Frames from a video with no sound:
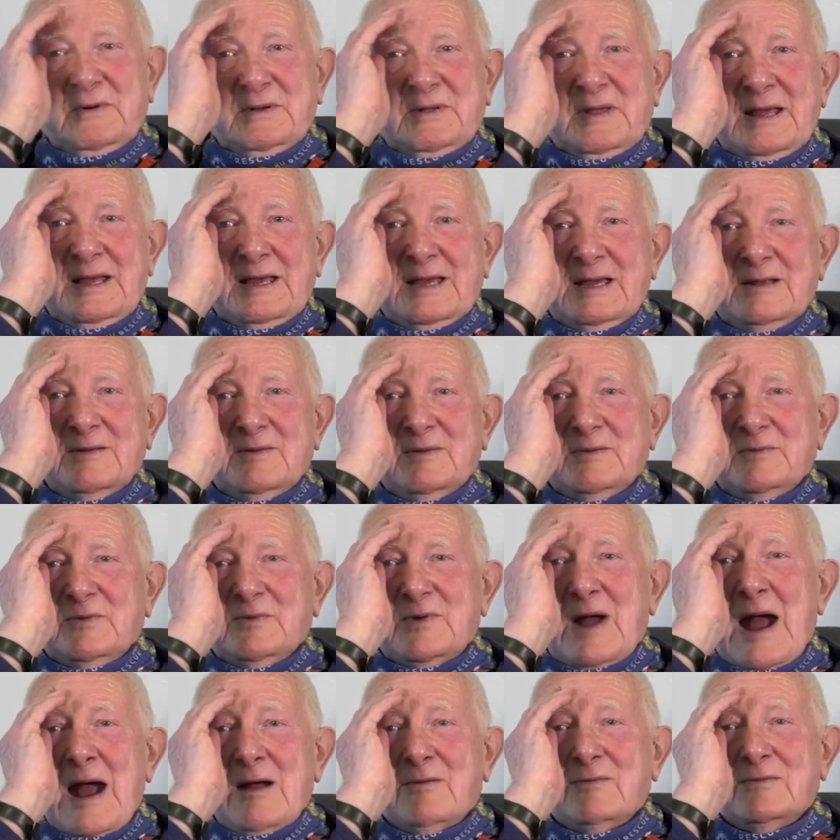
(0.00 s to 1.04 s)
thinking,
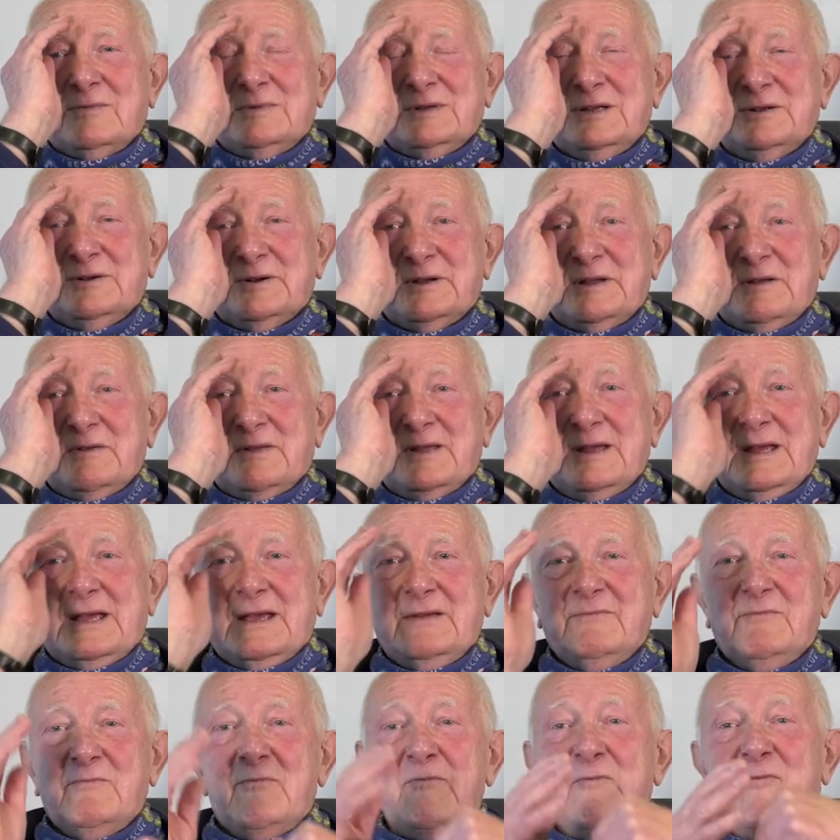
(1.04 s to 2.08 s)
how, you know, you're
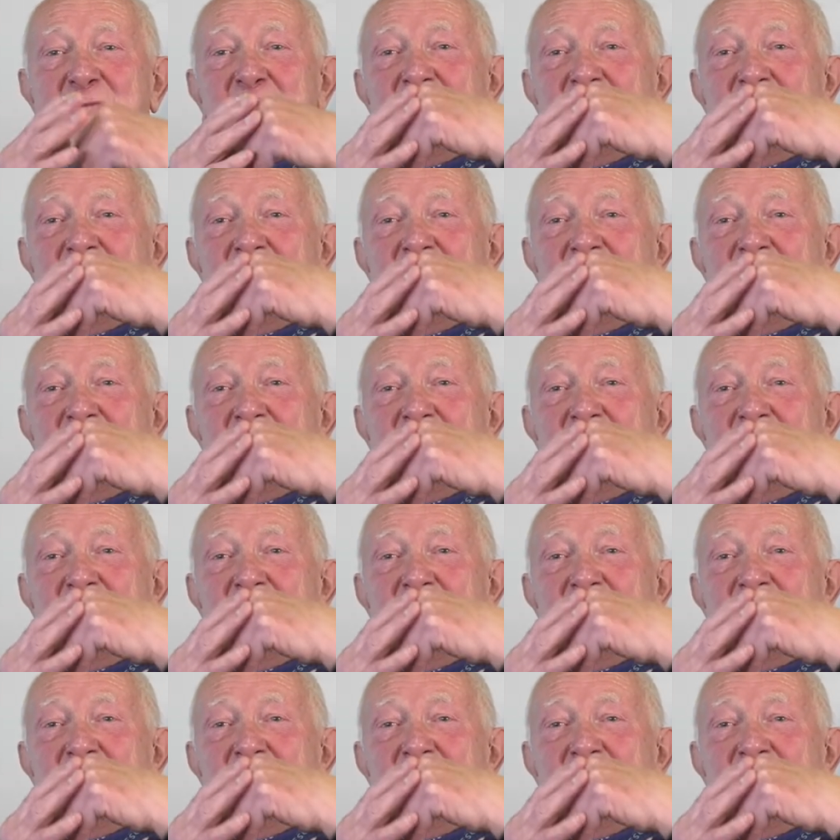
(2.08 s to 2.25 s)
thinking